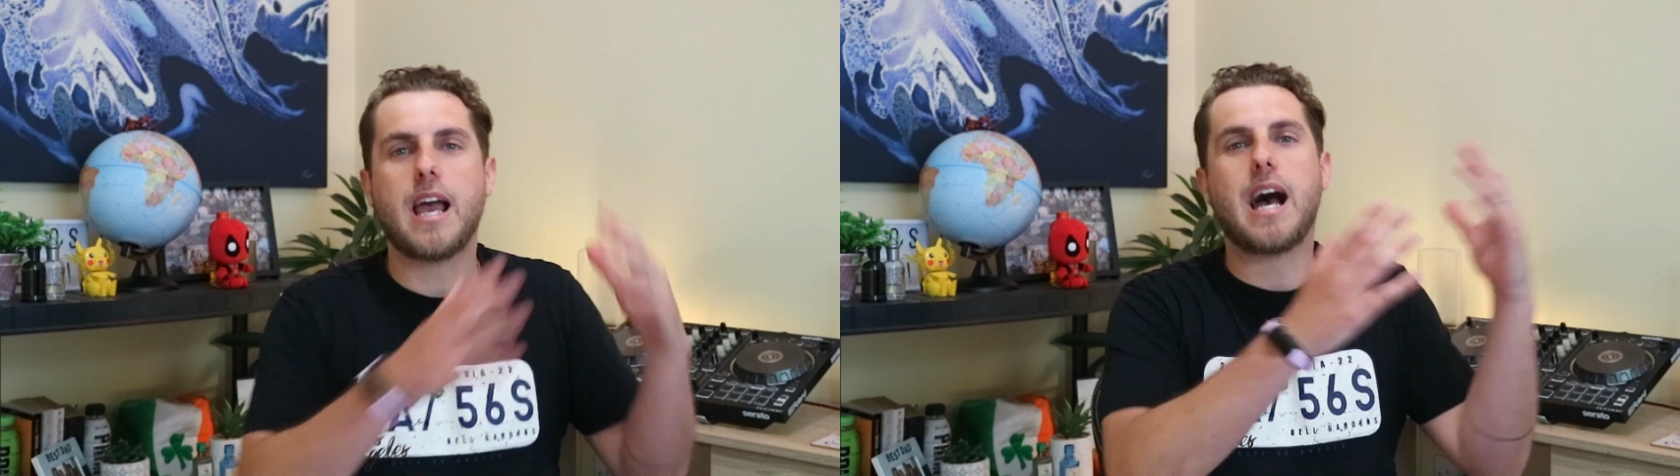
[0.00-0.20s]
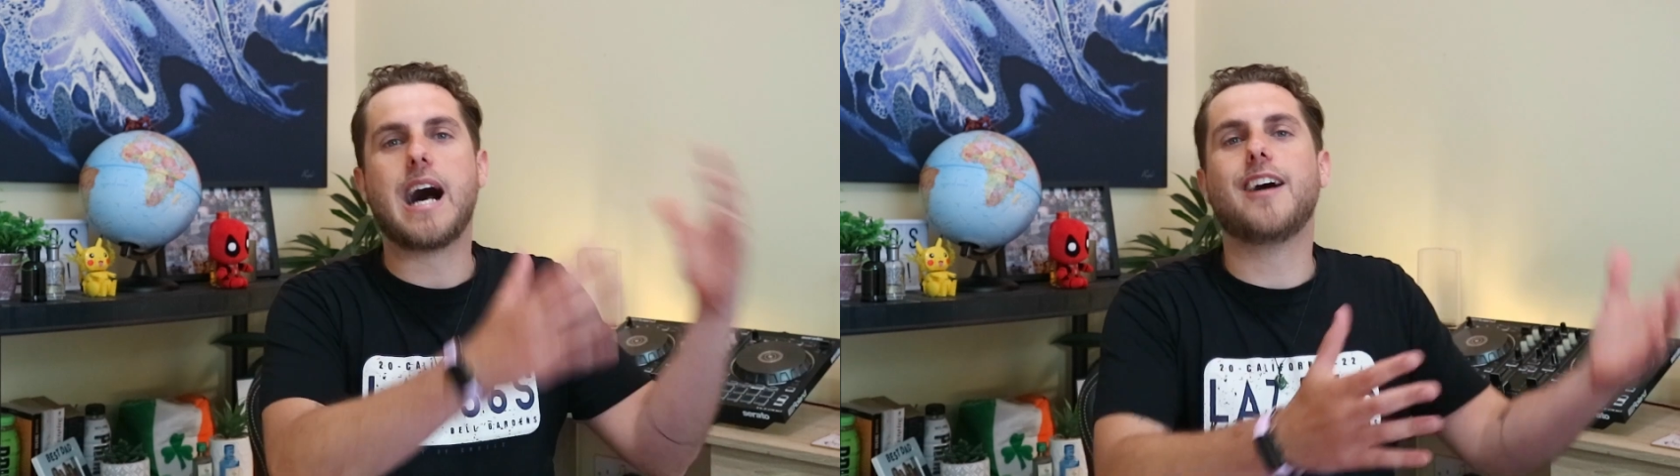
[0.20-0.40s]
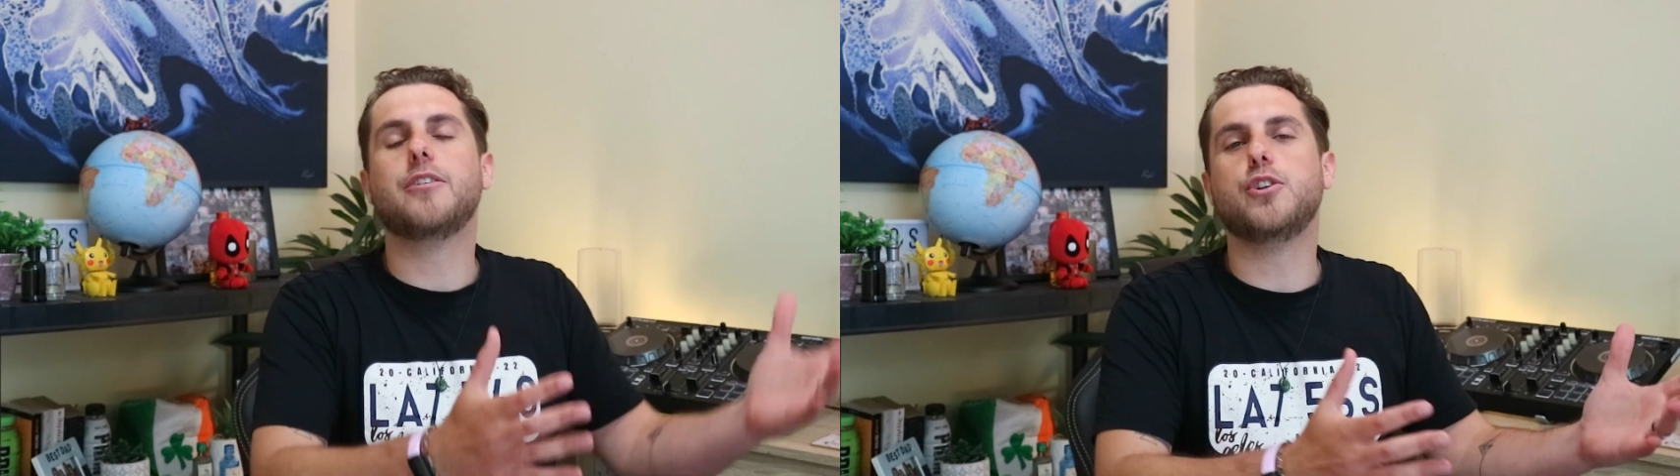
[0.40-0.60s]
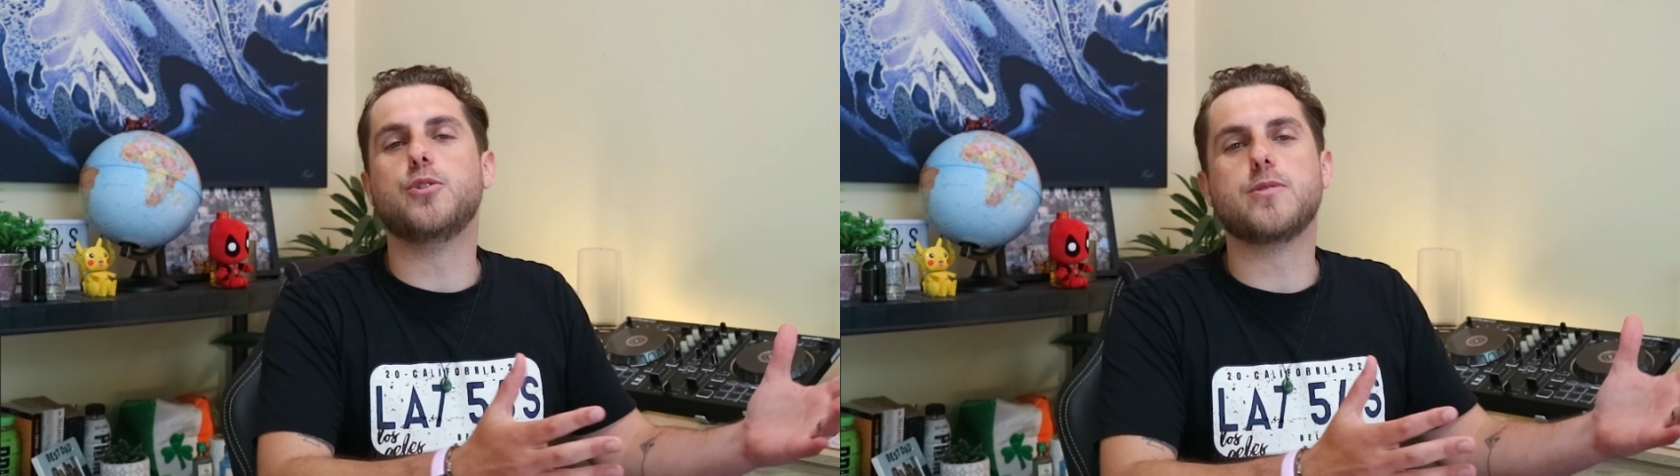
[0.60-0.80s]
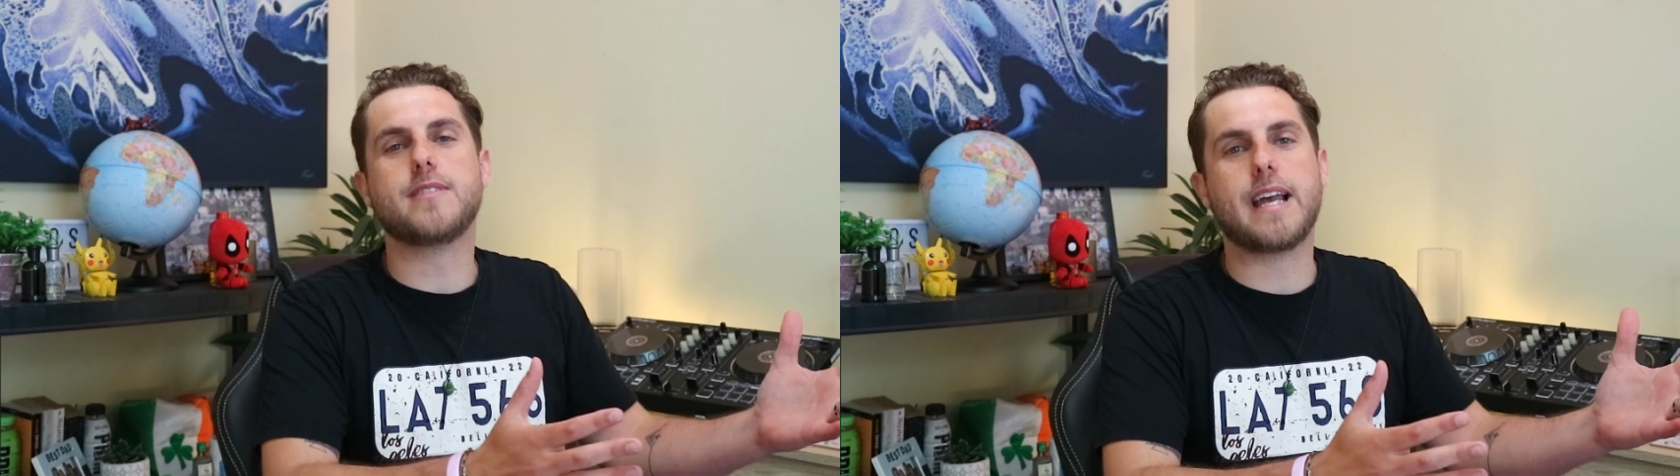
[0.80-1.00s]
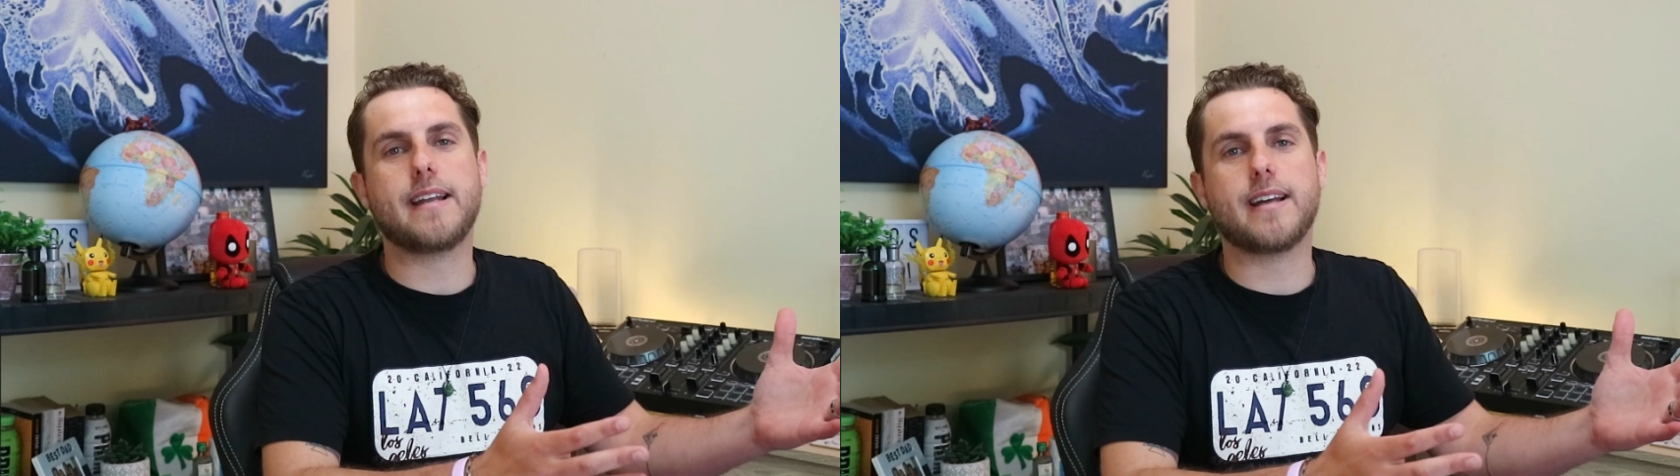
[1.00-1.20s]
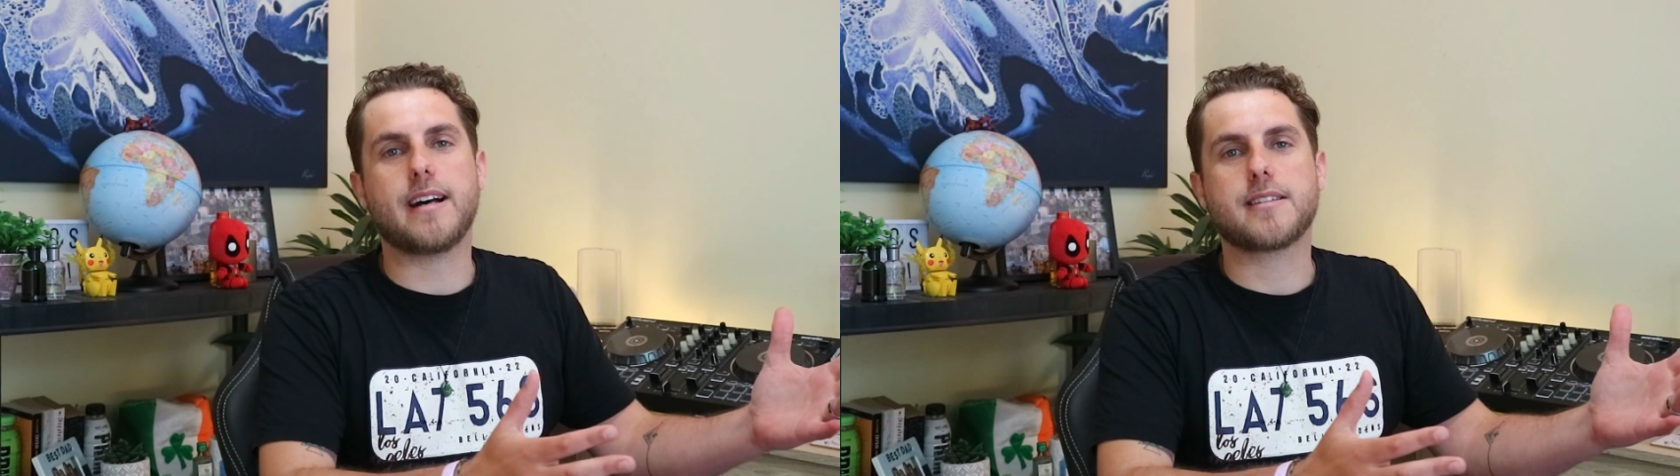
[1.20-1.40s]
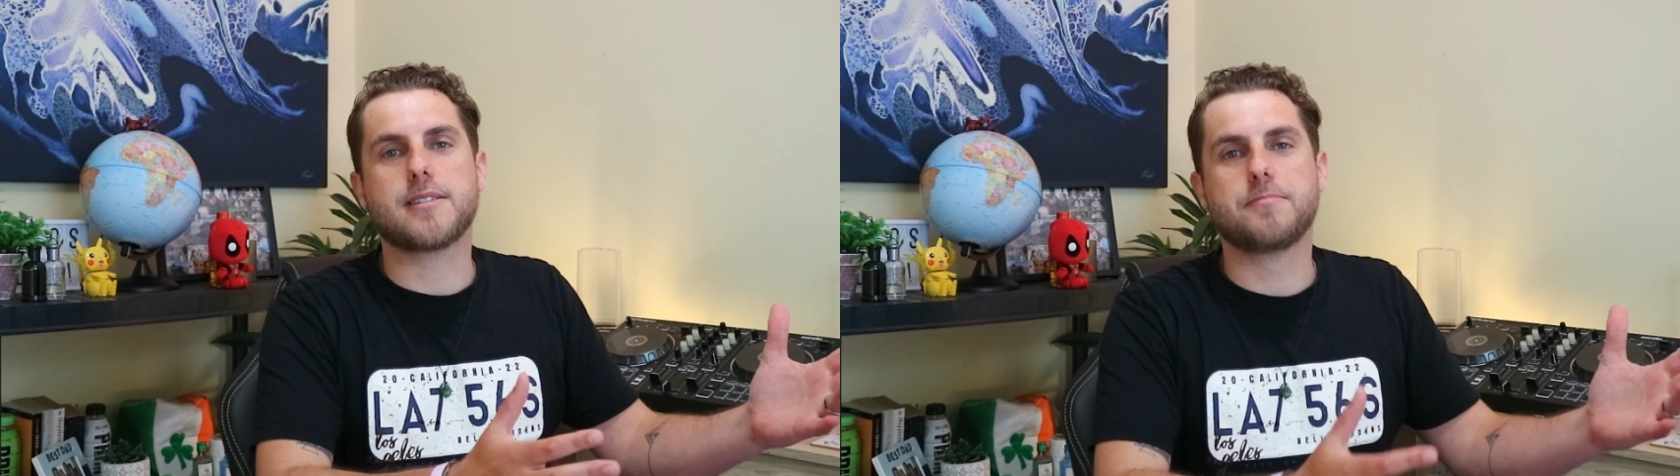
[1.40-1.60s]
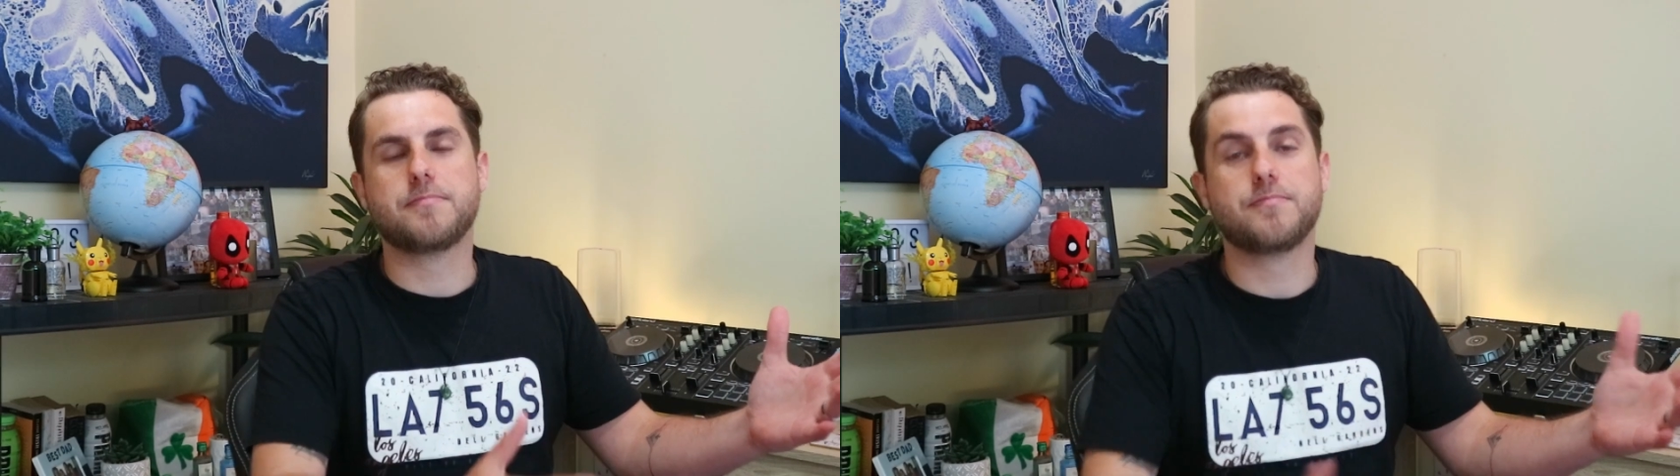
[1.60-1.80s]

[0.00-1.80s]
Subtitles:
how do you stand out?